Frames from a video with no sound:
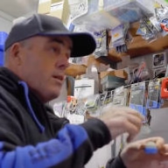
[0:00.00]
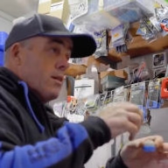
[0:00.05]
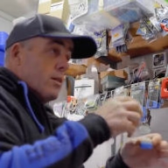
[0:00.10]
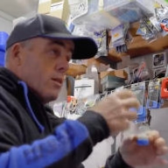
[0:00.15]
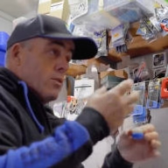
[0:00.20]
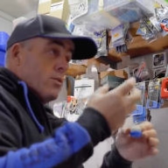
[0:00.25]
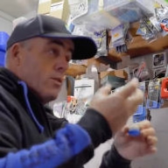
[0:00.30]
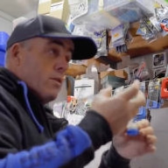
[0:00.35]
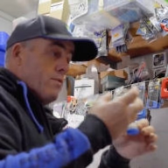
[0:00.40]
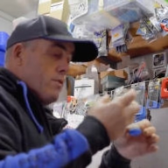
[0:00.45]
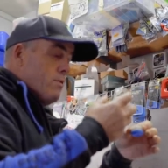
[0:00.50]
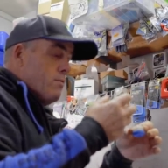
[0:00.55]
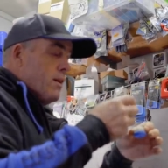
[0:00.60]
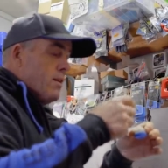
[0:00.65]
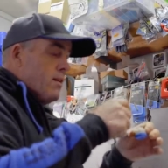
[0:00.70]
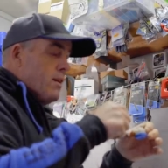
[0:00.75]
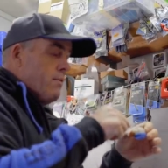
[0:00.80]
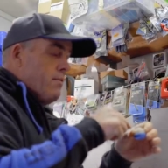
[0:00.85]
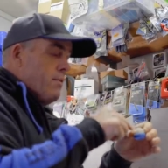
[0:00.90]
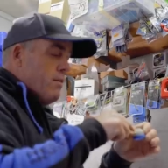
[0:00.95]
because if
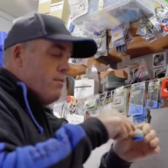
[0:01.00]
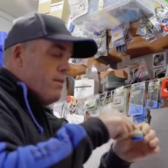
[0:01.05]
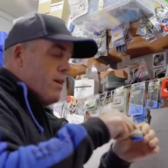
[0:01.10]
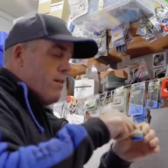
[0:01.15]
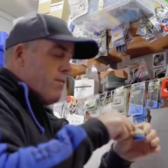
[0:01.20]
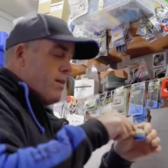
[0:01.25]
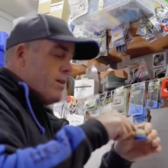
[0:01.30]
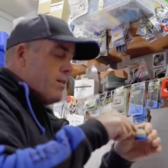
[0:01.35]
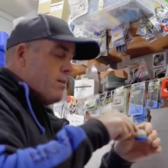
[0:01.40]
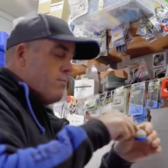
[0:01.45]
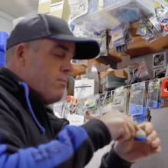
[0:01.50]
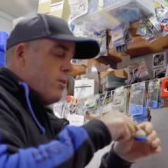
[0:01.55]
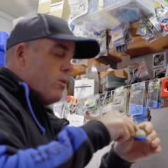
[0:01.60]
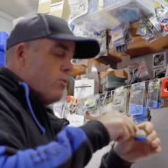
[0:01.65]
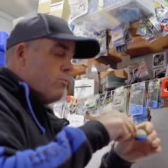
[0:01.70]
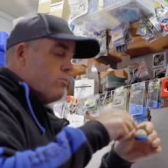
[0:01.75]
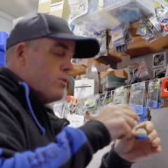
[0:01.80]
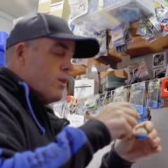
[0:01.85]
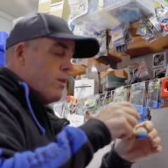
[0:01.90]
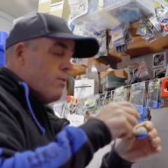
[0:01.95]
you've never had them
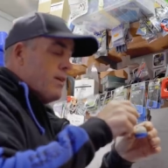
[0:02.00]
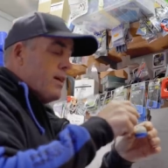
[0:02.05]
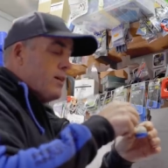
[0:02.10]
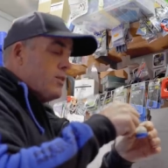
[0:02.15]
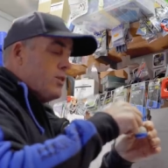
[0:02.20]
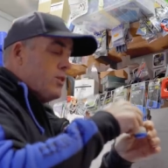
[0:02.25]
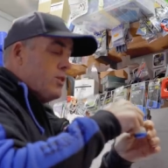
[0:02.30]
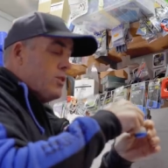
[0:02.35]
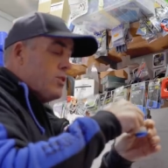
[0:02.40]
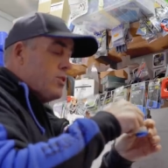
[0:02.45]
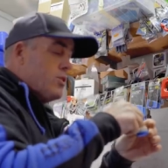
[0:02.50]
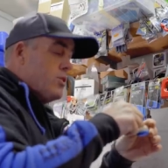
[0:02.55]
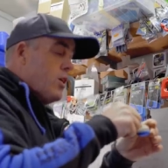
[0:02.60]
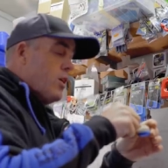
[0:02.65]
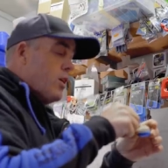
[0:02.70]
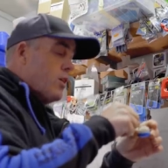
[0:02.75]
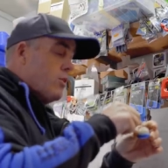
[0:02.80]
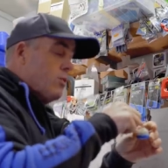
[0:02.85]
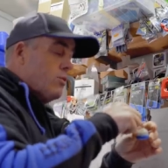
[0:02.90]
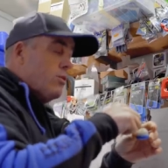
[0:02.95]
holes there, it actually
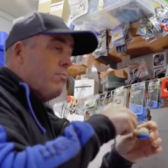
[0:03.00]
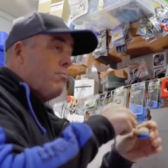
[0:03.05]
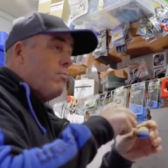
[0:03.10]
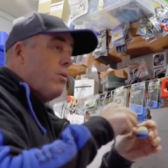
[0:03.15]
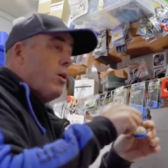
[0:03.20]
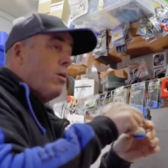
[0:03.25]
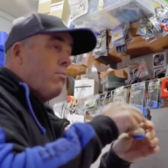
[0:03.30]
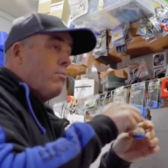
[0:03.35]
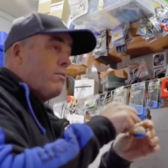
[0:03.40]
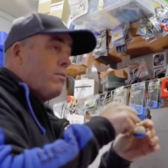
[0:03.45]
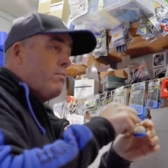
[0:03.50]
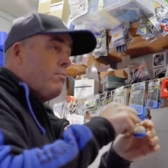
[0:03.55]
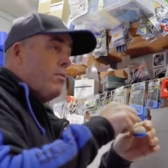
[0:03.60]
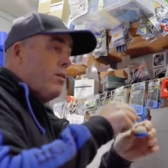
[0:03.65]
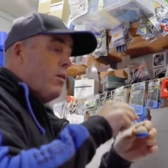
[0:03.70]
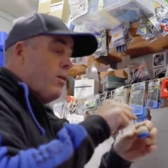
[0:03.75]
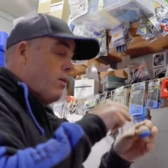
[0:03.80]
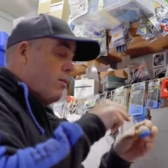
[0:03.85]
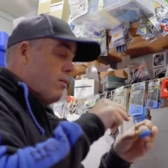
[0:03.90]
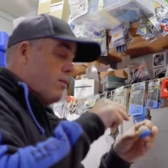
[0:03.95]
suck on the bottom of the
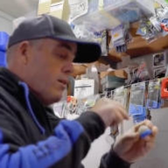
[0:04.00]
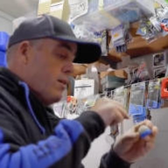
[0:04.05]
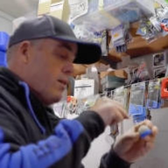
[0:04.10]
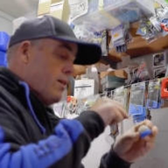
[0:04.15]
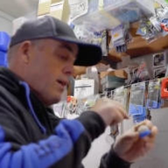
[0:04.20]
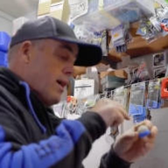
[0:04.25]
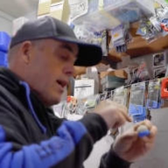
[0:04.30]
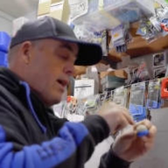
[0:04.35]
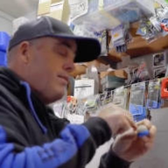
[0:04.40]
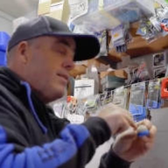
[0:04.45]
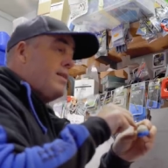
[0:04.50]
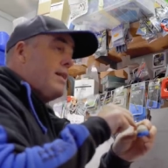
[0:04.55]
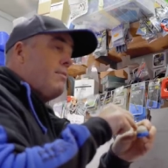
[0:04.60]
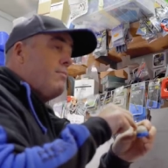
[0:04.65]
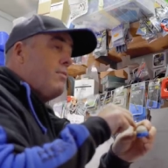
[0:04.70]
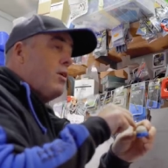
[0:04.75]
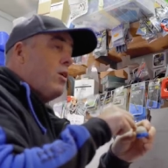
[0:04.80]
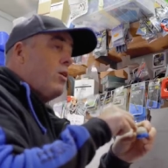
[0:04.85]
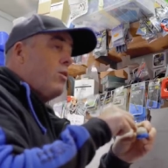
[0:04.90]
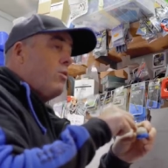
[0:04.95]
pot. Having
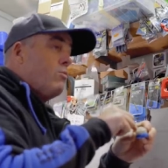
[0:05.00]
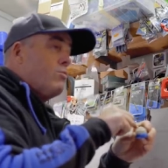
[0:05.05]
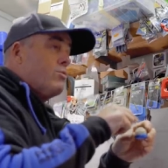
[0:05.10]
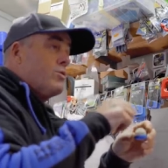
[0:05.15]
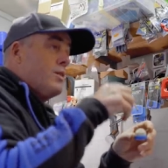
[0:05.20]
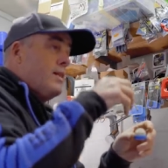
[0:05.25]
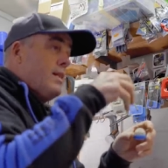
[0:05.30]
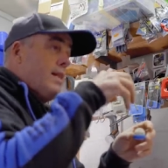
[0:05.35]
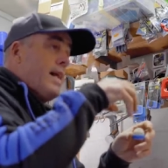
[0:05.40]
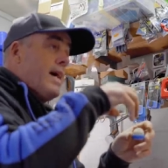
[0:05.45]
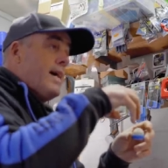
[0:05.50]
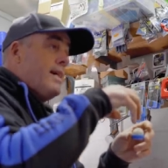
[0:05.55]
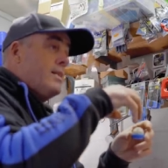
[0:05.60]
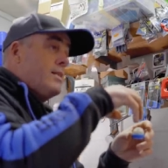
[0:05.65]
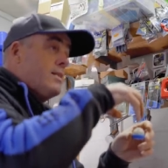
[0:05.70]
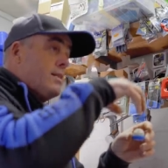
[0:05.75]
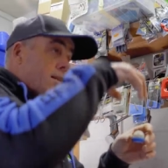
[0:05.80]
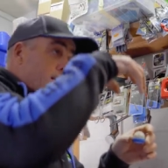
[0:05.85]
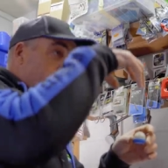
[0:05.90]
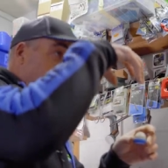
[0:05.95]
them holes
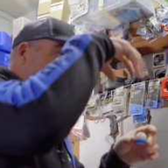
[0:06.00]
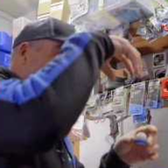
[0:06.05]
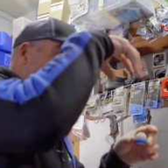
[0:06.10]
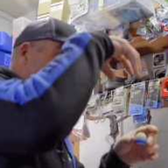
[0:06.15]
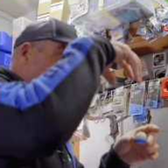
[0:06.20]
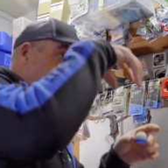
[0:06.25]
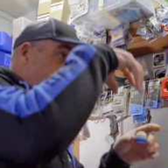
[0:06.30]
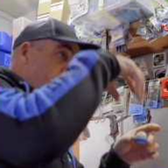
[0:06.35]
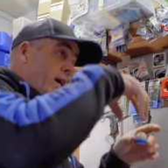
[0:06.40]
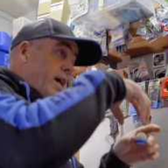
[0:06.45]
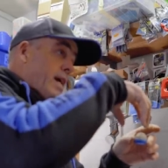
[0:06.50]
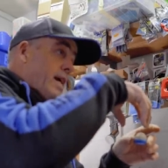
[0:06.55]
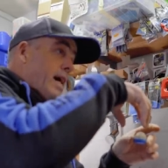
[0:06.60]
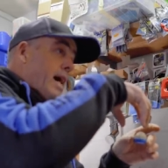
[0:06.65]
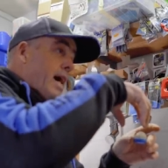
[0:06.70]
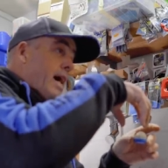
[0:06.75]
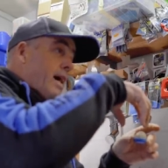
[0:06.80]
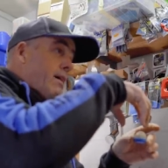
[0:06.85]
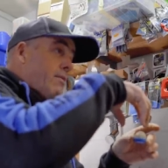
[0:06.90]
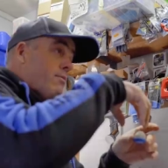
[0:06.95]
lets the
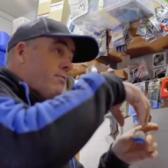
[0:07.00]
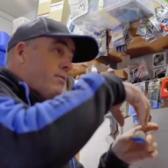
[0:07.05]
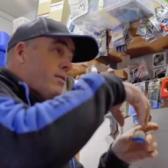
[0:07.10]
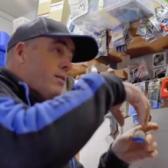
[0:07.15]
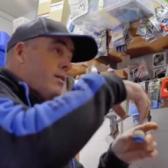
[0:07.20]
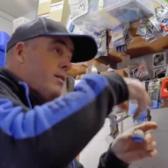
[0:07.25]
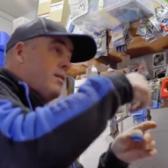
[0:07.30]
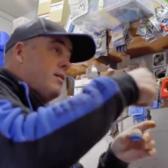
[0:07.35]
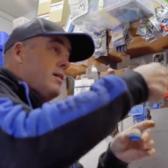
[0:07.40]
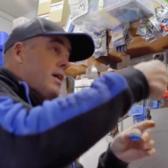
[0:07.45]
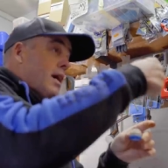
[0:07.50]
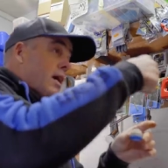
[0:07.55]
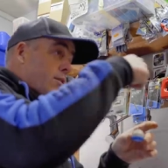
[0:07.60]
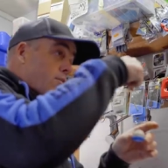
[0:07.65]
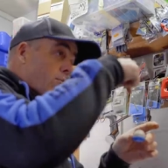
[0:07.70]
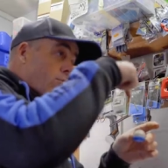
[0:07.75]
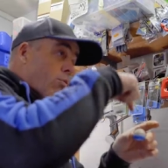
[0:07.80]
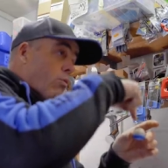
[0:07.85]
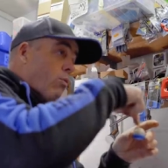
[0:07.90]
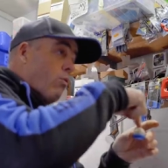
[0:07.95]
bait out
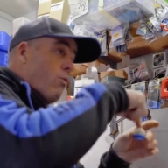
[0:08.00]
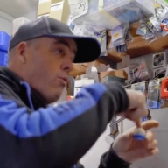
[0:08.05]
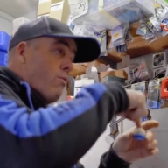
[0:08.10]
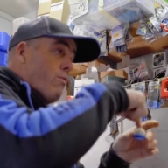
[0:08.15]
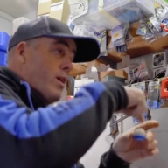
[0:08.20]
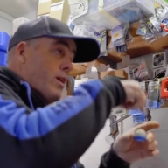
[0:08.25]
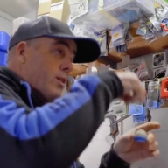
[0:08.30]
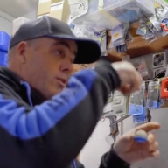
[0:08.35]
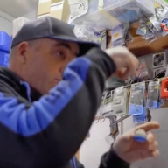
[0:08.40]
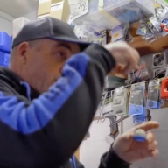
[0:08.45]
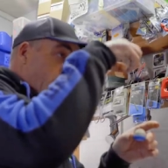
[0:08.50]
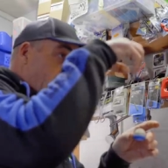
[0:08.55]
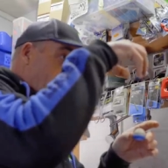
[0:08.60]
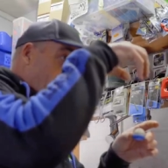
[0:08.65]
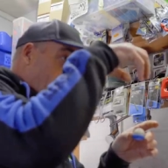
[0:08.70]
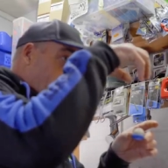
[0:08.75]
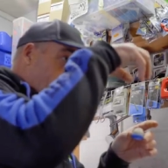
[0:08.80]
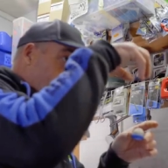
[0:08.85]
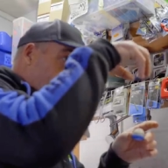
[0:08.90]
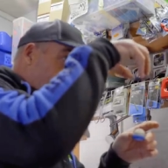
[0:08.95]
and the water in, so it
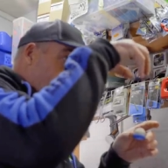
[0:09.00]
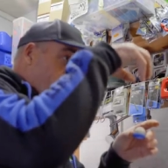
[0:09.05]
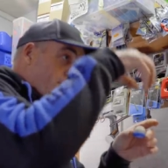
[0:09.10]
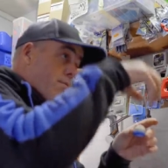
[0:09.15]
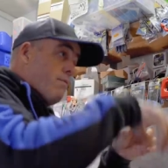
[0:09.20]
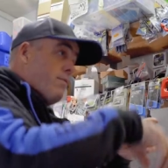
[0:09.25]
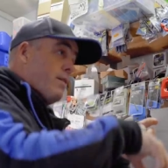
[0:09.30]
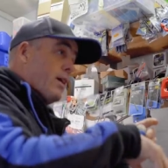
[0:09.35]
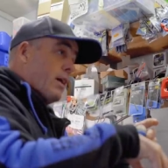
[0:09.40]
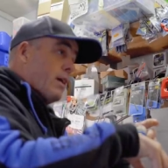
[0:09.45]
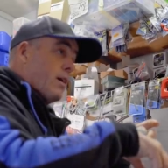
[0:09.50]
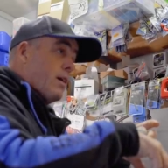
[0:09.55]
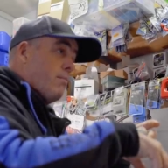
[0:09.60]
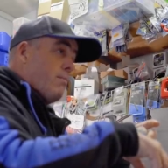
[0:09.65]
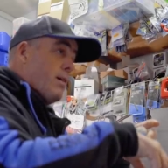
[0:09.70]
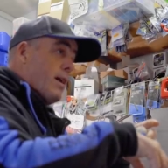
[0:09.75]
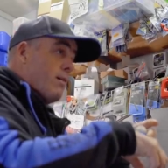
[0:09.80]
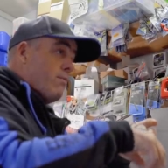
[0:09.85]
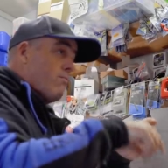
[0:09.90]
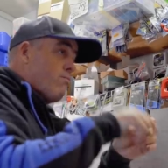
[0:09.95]
helps everything
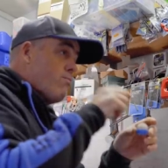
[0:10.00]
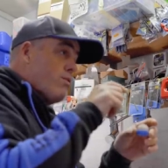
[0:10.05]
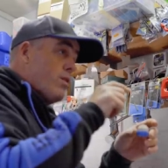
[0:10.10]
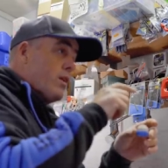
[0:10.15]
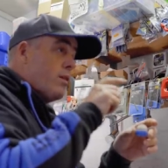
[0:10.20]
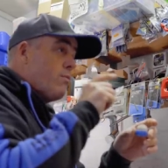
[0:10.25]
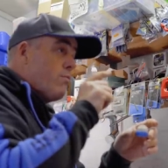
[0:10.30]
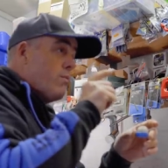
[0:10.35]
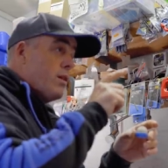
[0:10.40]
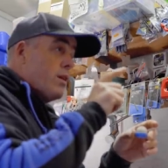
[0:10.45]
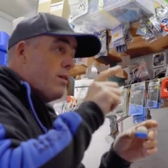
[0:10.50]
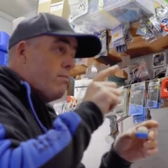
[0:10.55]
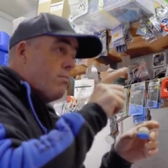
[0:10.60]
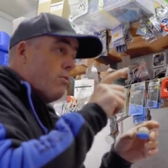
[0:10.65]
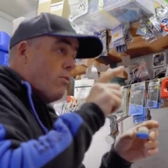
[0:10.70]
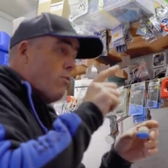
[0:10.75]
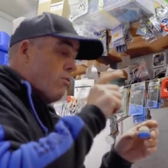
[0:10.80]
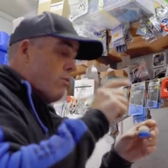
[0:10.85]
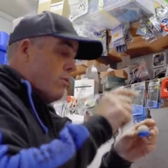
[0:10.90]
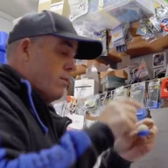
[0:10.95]
come out. Really, really
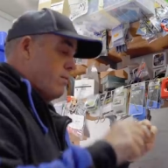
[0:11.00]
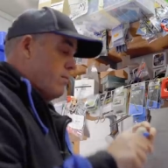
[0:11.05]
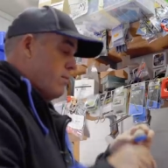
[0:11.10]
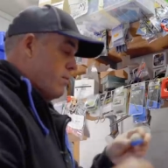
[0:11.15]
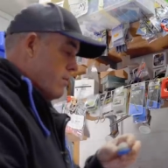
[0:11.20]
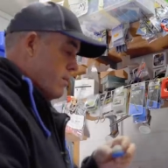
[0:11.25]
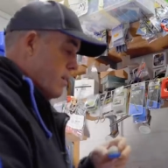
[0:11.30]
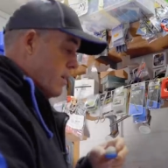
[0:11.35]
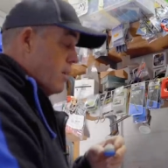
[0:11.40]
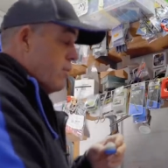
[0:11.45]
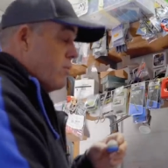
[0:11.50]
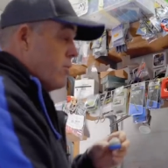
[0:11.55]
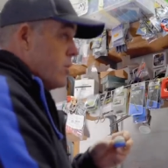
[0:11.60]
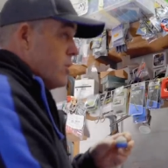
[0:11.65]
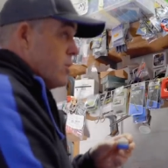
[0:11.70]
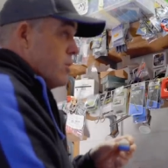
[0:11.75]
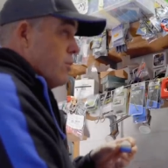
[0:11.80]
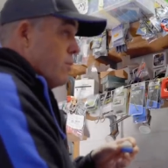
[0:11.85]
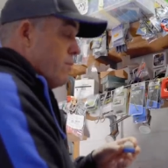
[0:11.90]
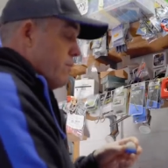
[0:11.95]
important, and a
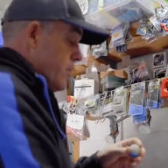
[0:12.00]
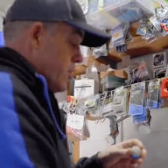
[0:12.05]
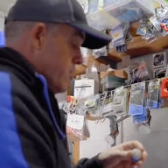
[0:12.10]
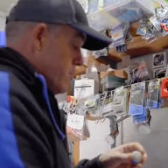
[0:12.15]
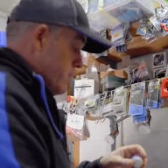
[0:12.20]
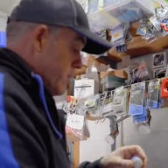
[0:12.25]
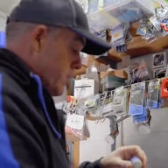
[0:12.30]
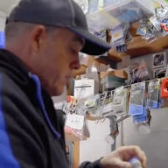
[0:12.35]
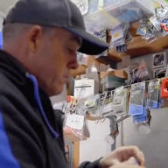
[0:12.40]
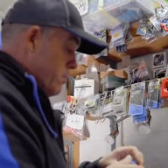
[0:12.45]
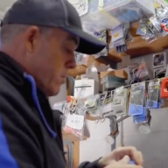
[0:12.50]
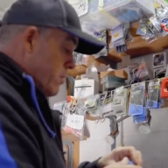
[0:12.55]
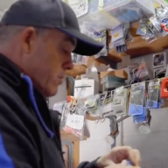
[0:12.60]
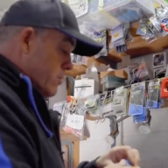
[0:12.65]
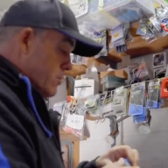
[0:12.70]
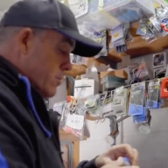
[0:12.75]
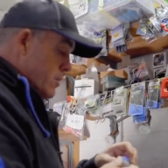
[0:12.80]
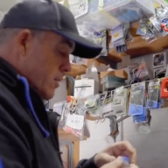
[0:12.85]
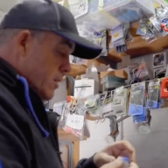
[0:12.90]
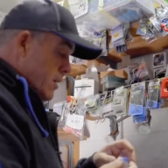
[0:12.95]
nice little feature of these
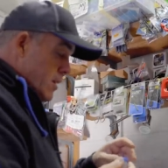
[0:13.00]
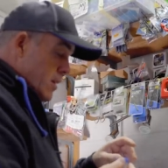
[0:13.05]
pots.